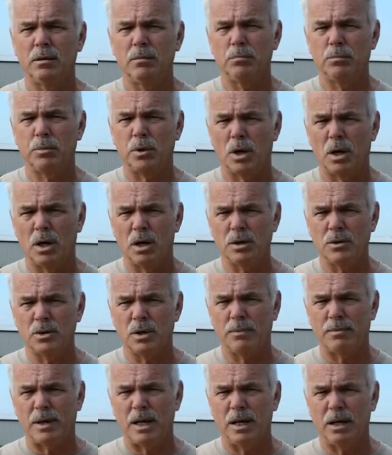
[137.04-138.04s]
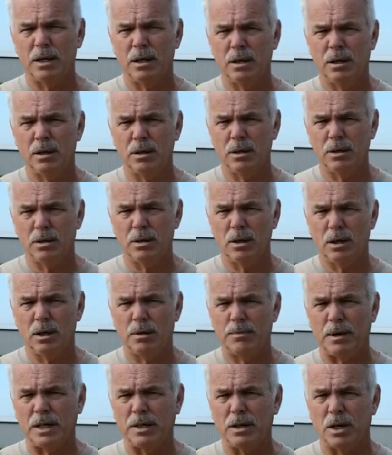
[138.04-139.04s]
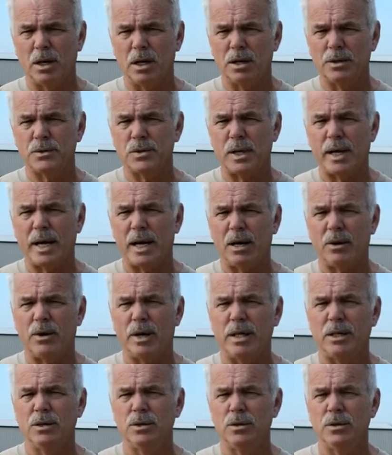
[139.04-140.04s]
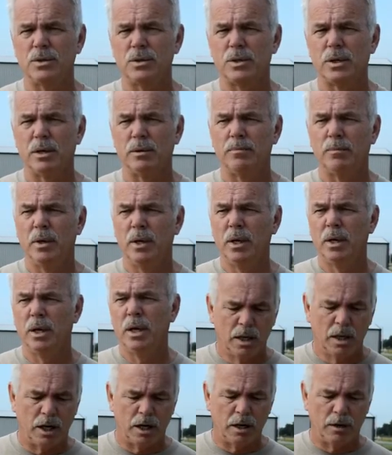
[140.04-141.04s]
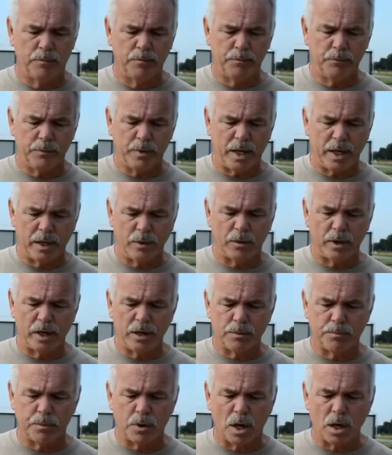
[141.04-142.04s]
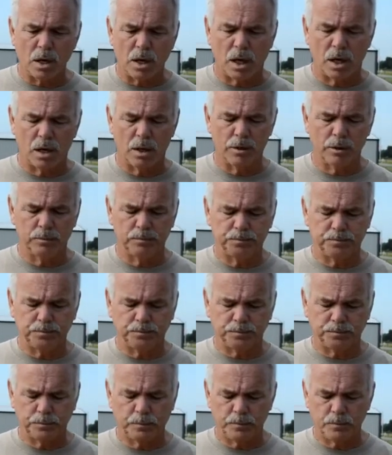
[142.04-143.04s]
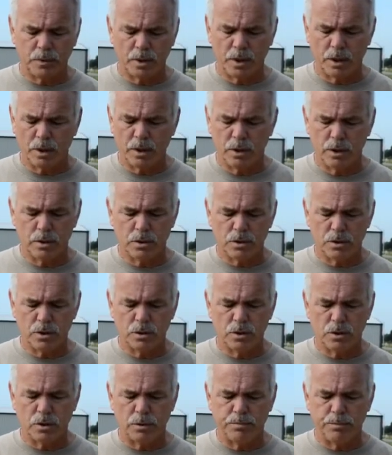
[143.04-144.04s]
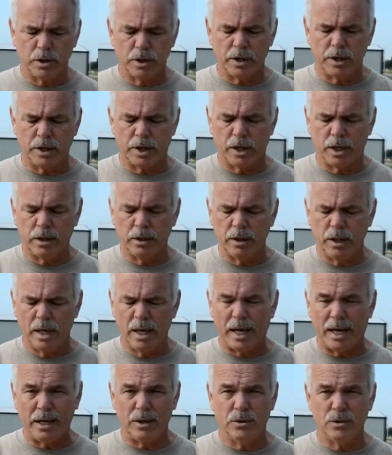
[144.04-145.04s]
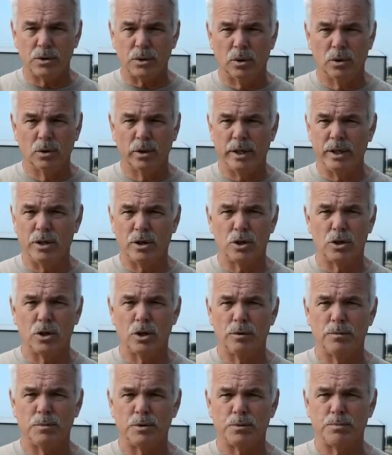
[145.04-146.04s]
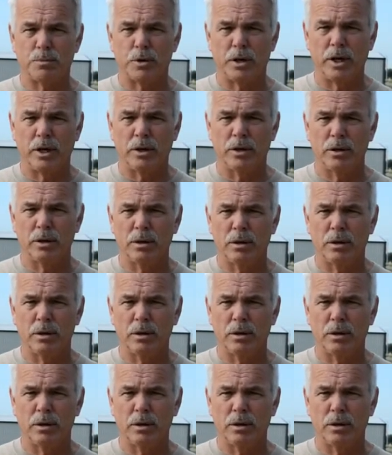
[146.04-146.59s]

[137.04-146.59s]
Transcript: prongs on my dogs and how I use them. Anyway, the prong collar, to put it on, I use only the Herm Springer